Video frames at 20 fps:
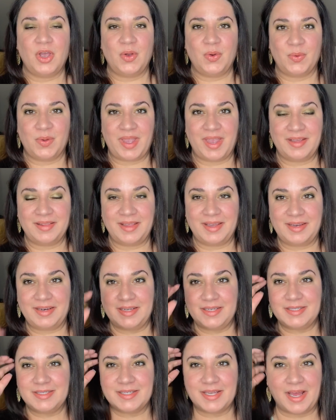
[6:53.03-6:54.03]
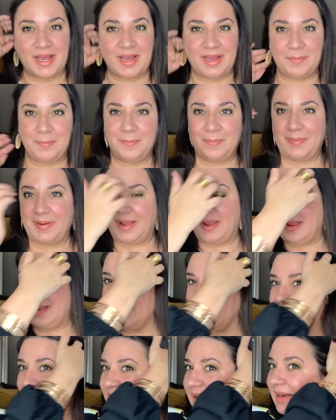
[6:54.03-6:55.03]
Okay, ladies, I'm
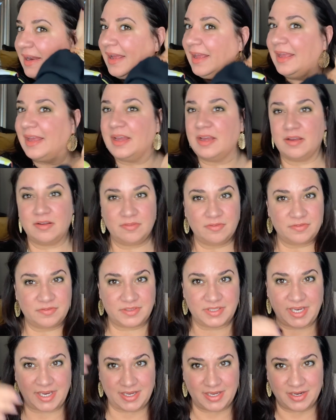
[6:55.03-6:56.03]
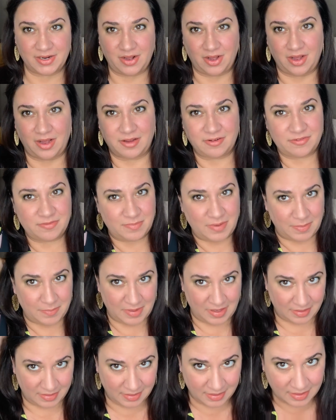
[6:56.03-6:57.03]
back and I have taken off my
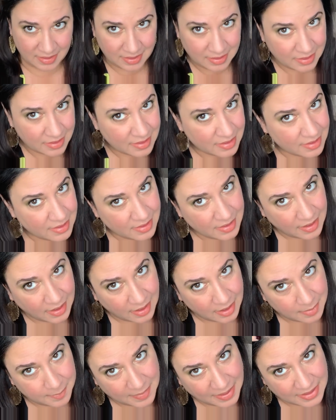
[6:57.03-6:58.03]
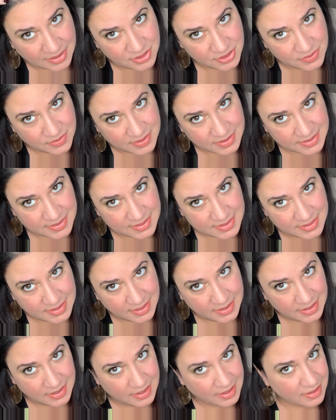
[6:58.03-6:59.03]
Melanie. As you can
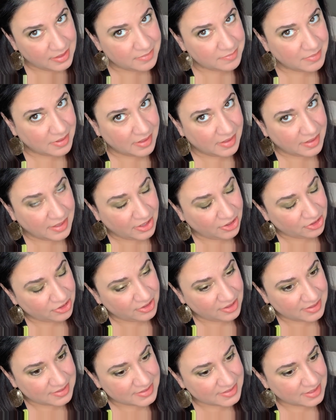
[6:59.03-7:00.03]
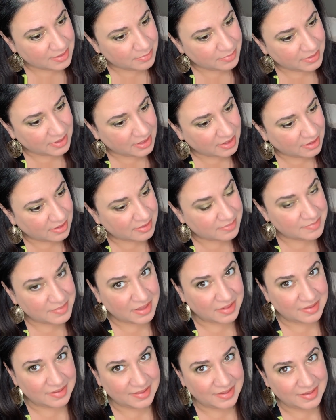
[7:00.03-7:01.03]
see, my hair loss up here,
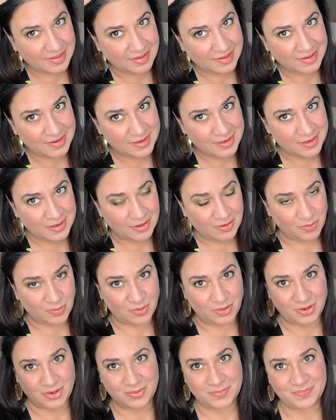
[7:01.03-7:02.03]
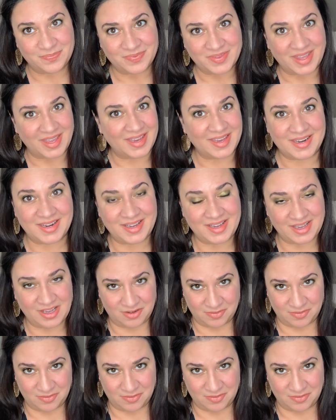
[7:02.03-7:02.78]
Melanie, or any